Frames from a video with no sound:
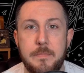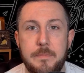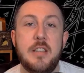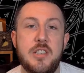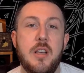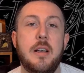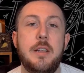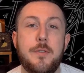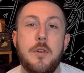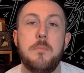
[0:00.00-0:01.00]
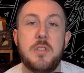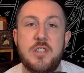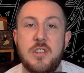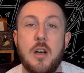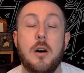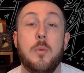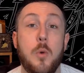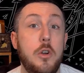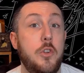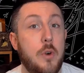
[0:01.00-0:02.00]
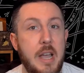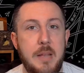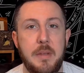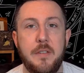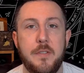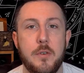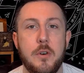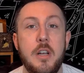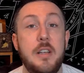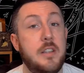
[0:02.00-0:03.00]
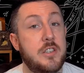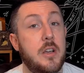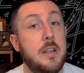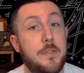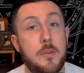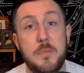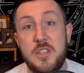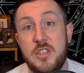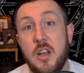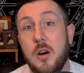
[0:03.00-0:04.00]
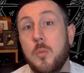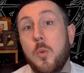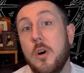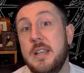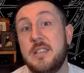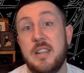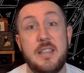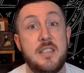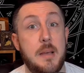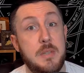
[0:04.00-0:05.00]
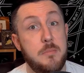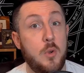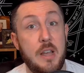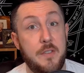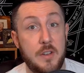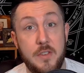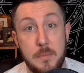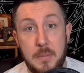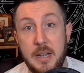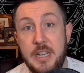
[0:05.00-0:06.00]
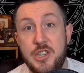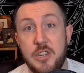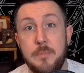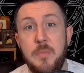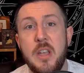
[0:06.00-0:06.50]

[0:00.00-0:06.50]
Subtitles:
Decide from the start what you're aiming for. Decide from the start what is an acceptable level of completion.